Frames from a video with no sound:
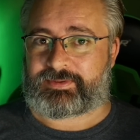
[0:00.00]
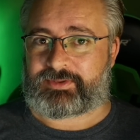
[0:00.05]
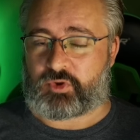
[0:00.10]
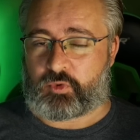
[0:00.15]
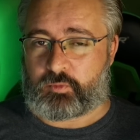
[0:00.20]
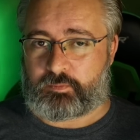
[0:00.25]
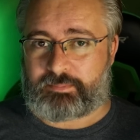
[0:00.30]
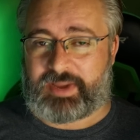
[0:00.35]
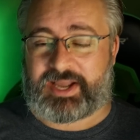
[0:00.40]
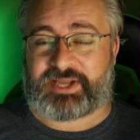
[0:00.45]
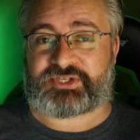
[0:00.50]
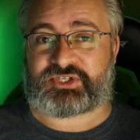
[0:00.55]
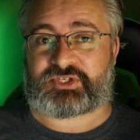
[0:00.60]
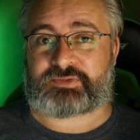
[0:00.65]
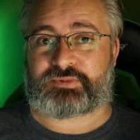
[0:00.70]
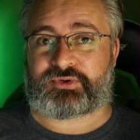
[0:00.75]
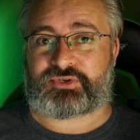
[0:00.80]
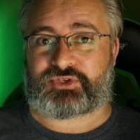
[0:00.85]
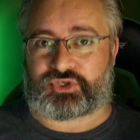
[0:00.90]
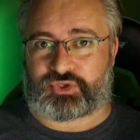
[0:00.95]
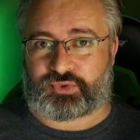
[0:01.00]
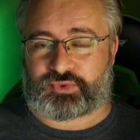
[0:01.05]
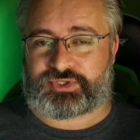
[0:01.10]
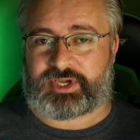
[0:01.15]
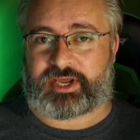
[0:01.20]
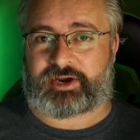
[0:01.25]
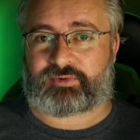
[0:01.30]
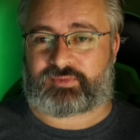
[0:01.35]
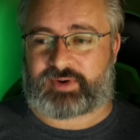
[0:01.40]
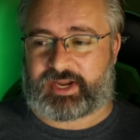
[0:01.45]
you must put dual
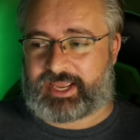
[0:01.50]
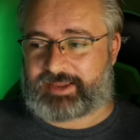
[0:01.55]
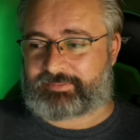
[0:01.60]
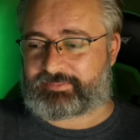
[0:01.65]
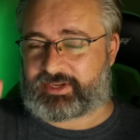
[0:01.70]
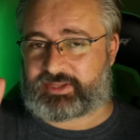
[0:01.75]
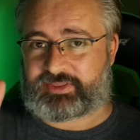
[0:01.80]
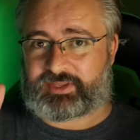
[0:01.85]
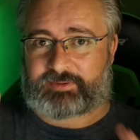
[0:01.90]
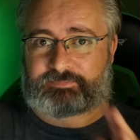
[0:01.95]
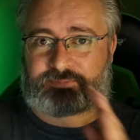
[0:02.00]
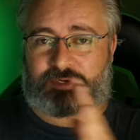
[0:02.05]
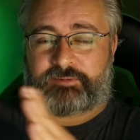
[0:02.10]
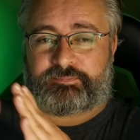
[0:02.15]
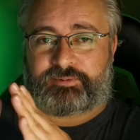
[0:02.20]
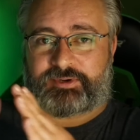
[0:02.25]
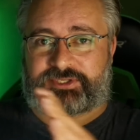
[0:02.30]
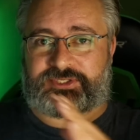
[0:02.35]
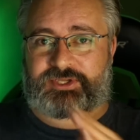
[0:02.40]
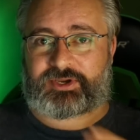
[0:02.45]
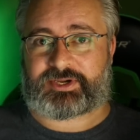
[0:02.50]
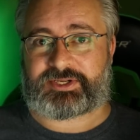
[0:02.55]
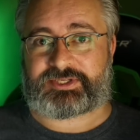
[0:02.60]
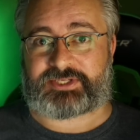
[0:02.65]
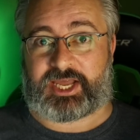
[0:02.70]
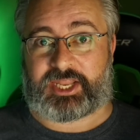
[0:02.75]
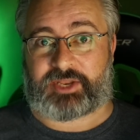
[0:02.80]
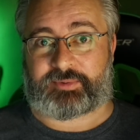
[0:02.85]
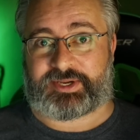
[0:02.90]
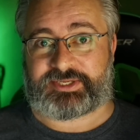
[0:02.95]
channel RAM in the appropriate
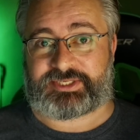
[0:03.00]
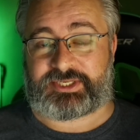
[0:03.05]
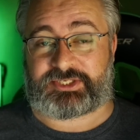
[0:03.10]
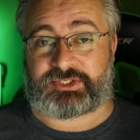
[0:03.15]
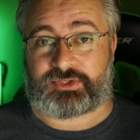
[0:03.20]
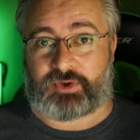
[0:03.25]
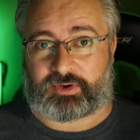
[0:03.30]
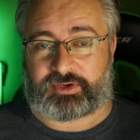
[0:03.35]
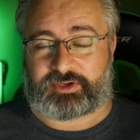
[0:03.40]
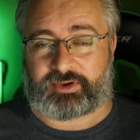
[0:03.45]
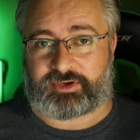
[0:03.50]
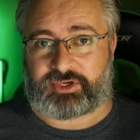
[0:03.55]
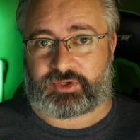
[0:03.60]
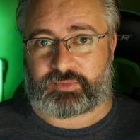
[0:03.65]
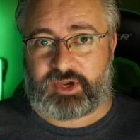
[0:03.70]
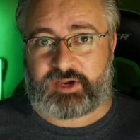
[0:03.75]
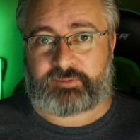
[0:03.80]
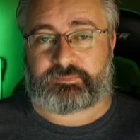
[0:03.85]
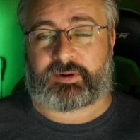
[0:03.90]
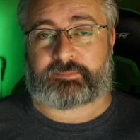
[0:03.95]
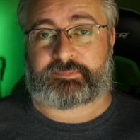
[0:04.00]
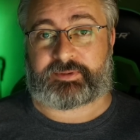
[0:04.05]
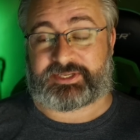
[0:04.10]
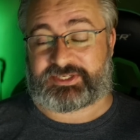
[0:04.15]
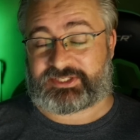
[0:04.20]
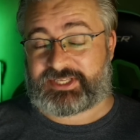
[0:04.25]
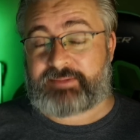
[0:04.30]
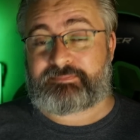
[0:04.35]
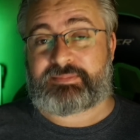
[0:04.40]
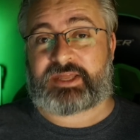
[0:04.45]
sockets, otherwise it's not going to work properly.
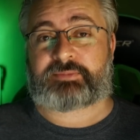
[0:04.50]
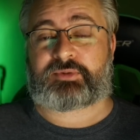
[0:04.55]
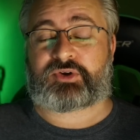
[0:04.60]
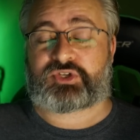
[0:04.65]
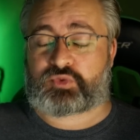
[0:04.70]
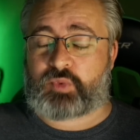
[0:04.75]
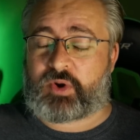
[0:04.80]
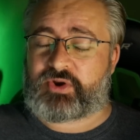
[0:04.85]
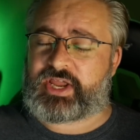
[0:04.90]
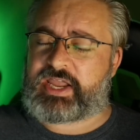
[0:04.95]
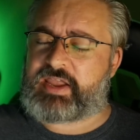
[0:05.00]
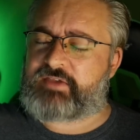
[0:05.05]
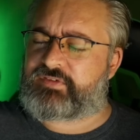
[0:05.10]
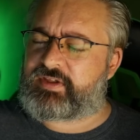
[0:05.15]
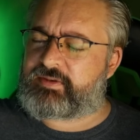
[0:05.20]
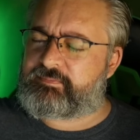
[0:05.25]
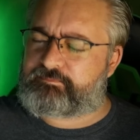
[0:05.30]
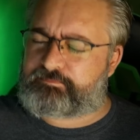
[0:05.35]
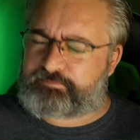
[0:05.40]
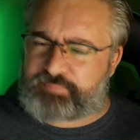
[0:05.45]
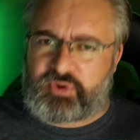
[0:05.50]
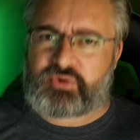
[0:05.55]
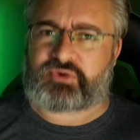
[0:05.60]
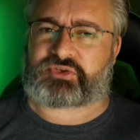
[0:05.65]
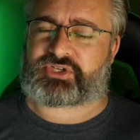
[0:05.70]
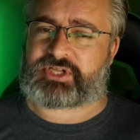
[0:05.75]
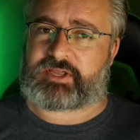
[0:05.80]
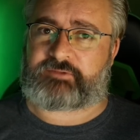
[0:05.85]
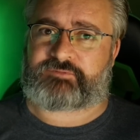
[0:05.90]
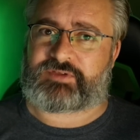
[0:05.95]
Some motherboards won't even
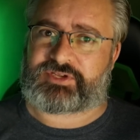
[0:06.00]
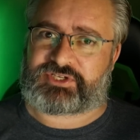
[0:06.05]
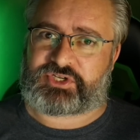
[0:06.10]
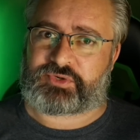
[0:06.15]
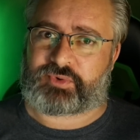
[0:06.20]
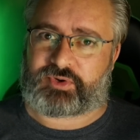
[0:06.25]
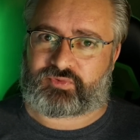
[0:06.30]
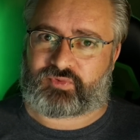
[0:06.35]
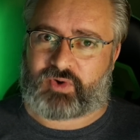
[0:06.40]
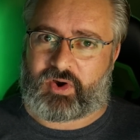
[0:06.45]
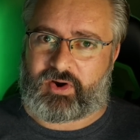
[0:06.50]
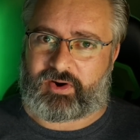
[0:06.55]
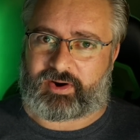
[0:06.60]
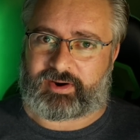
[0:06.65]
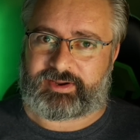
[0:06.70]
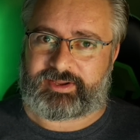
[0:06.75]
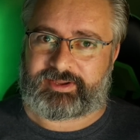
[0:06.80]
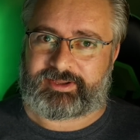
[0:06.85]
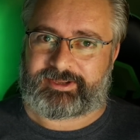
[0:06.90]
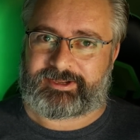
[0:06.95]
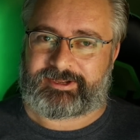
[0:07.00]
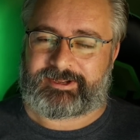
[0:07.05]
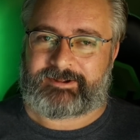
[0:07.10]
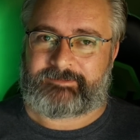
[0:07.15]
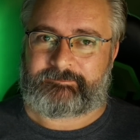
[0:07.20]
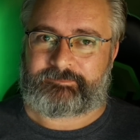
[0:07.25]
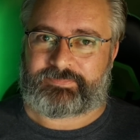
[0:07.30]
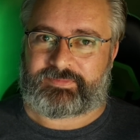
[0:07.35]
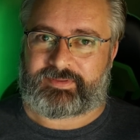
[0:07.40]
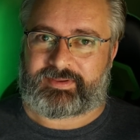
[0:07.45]
boot if you do it wrong.
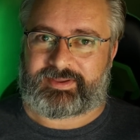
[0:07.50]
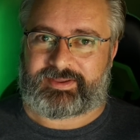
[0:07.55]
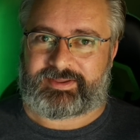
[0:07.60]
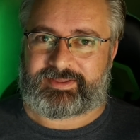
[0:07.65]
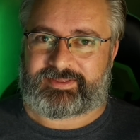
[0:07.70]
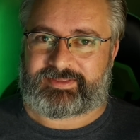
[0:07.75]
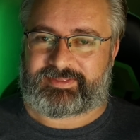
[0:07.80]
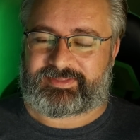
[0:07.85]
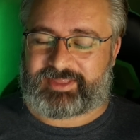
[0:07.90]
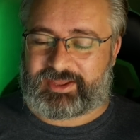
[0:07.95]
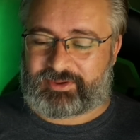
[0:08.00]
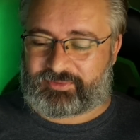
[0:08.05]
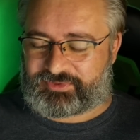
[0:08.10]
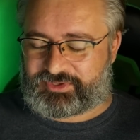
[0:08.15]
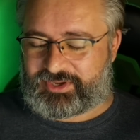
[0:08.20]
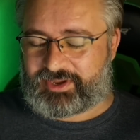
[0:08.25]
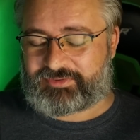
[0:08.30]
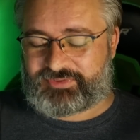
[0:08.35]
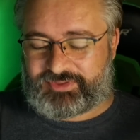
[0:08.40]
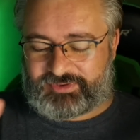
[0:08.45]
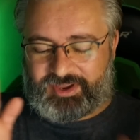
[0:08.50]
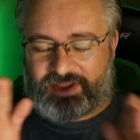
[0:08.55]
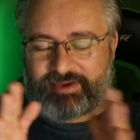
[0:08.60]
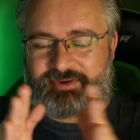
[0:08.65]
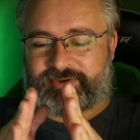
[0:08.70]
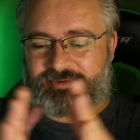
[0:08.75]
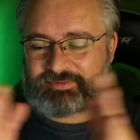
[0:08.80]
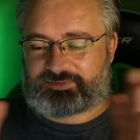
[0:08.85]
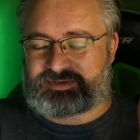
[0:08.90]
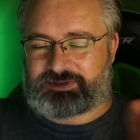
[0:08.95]
They'll go, they'll go
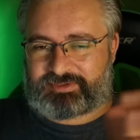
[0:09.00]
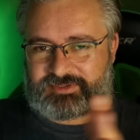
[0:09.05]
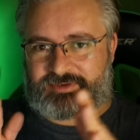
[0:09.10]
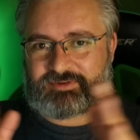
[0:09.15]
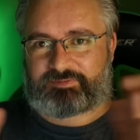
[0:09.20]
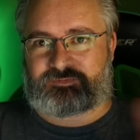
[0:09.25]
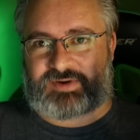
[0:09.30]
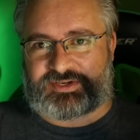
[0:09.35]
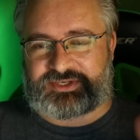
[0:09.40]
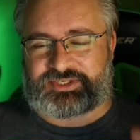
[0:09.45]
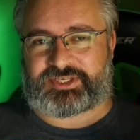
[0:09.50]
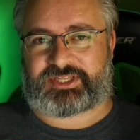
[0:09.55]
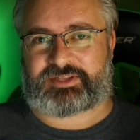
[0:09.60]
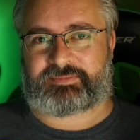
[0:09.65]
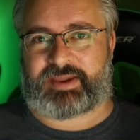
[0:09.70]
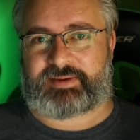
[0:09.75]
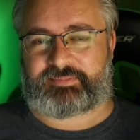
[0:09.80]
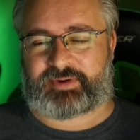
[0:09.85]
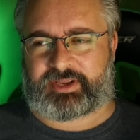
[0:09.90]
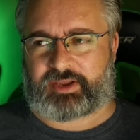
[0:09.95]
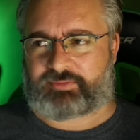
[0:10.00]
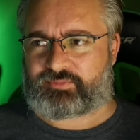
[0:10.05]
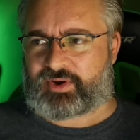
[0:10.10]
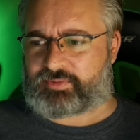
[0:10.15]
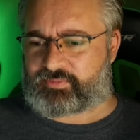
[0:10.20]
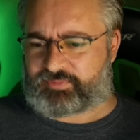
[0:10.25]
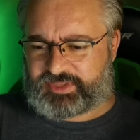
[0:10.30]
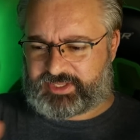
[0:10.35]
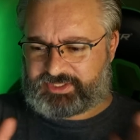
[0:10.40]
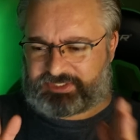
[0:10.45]
to you know, register the memory and go,
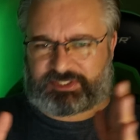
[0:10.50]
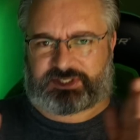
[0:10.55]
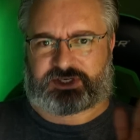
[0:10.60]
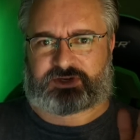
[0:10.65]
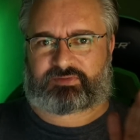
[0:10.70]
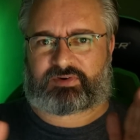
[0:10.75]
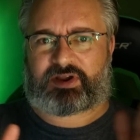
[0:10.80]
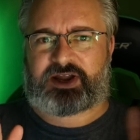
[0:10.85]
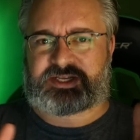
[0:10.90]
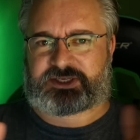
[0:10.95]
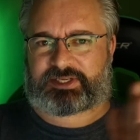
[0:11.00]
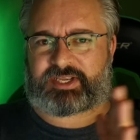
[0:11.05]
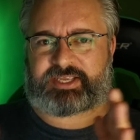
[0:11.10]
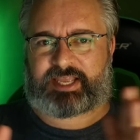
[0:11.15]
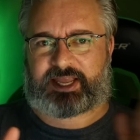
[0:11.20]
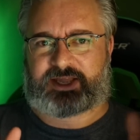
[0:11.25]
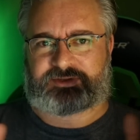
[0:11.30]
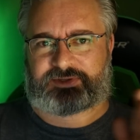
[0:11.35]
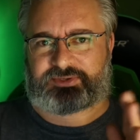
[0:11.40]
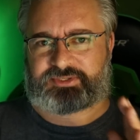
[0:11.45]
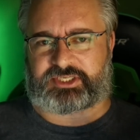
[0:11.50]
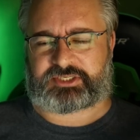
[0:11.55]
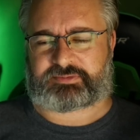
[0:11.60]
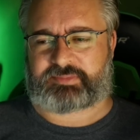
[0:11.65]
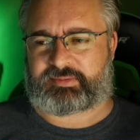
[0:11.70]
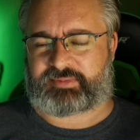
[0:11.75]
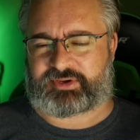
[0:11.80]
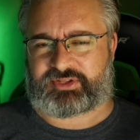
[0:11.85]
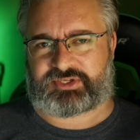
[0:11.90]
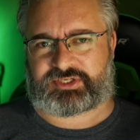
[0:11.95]
well, well, this isn't right. I can't use this
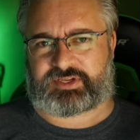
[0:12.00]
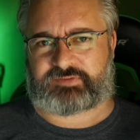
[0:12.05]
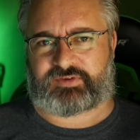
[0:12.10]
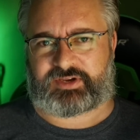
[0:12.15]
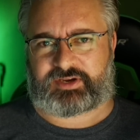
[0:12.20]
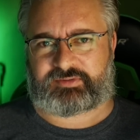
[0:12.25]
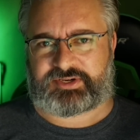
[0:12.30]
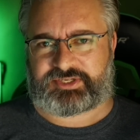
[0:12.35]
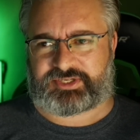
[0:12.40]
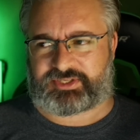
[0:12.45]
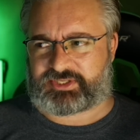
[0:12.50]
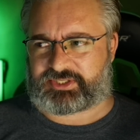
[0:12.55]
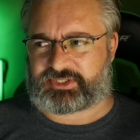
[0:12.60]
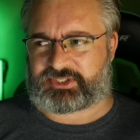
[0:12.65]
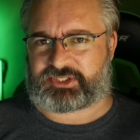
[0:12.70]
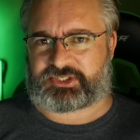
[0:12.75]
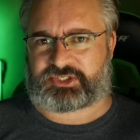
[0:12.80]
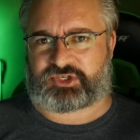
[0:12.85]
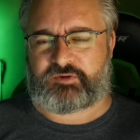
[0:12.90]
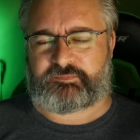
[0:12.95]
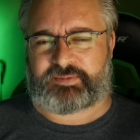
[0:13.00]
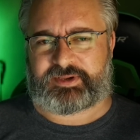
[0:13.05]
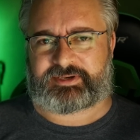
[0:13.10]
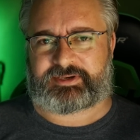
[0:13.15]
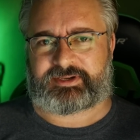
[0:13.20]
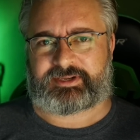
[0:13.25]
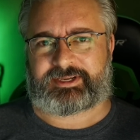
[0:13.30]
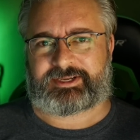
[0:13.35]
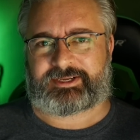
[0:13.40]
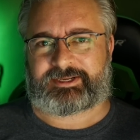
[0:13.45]
memory in this configuration. This is stupid.